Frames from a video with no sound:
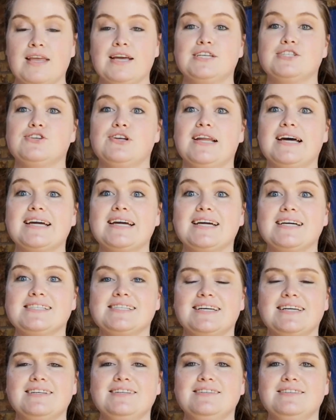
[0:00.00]
So like I
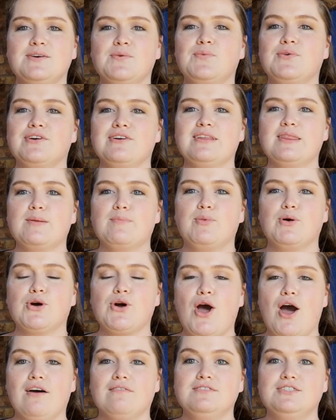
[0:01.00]
said, we're in the
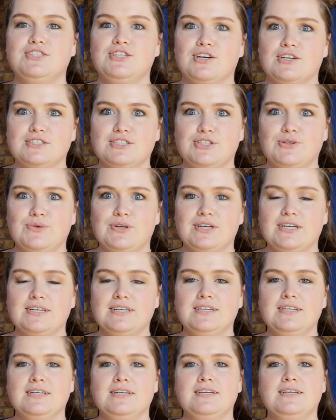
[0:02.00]
book of Joshua.
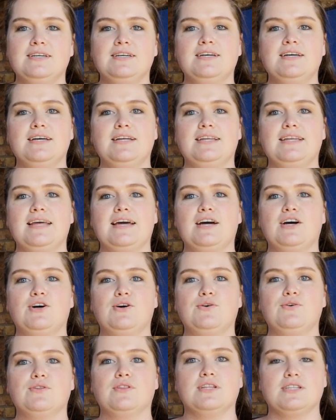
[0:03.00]

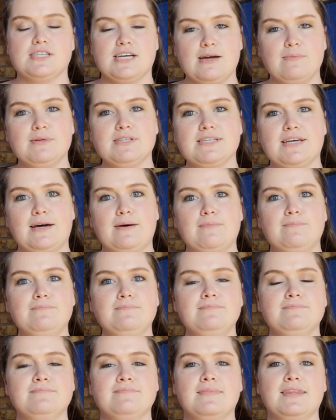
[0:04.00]
Now the time has come
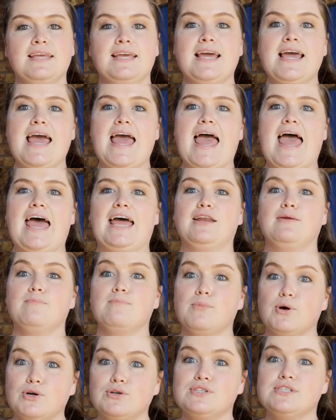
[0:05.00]

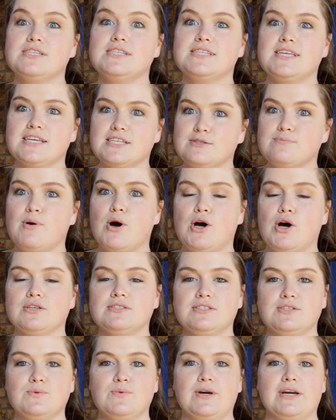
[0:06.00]
and Moses has
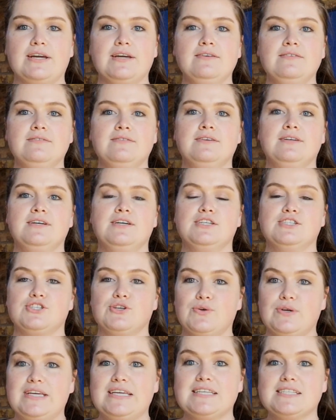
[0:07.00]
passed away,
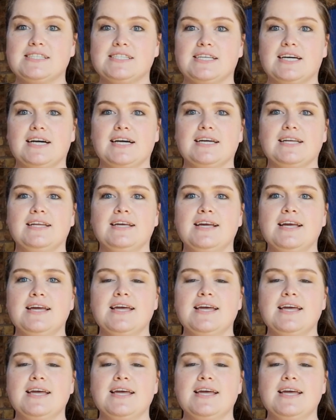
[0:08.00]
so he has died,